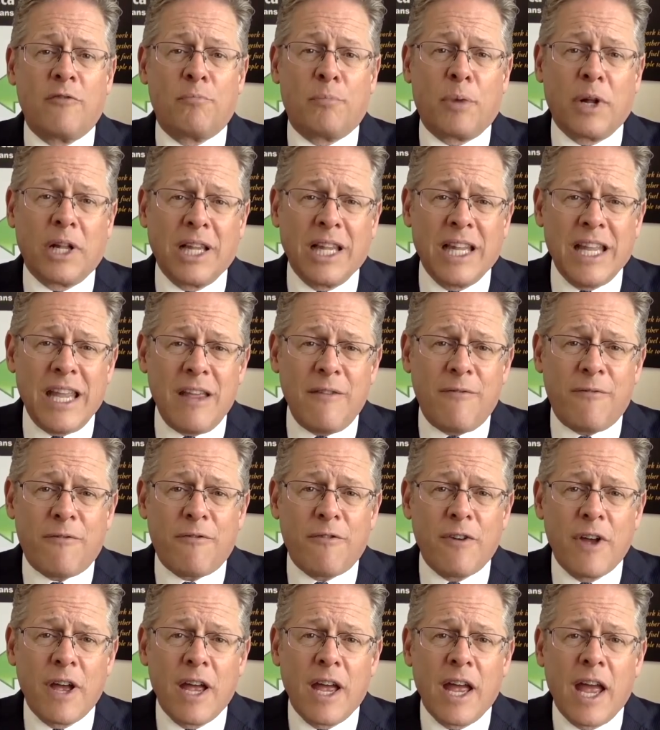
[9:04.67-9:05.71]
belief
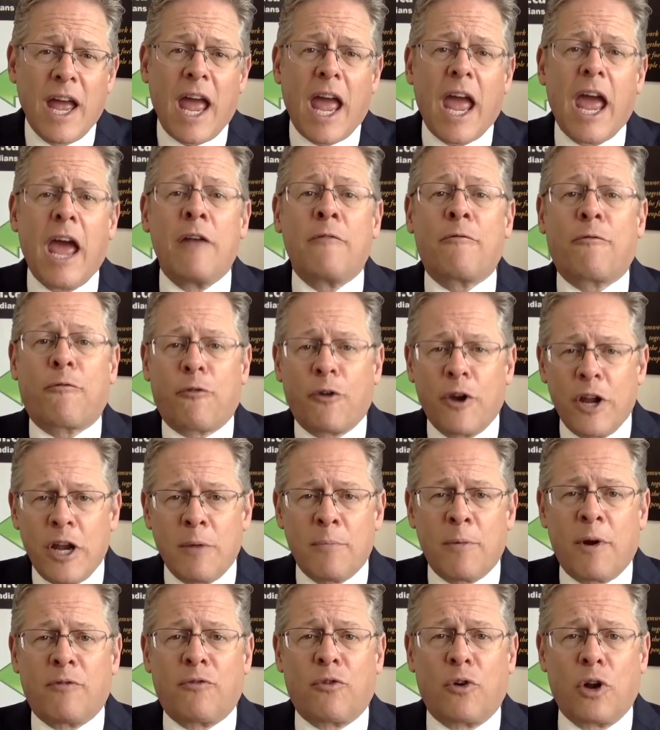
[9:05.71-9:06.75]
and
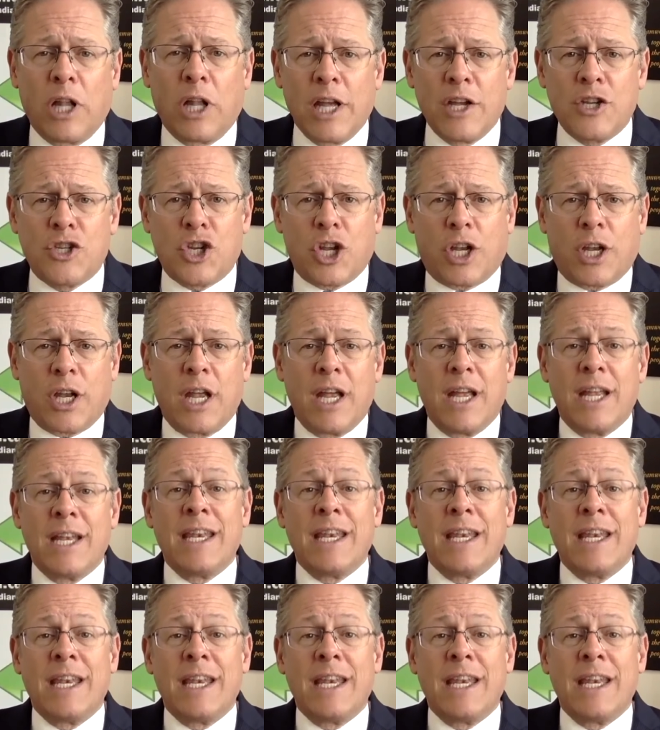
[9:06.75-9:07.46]
freedom of religion.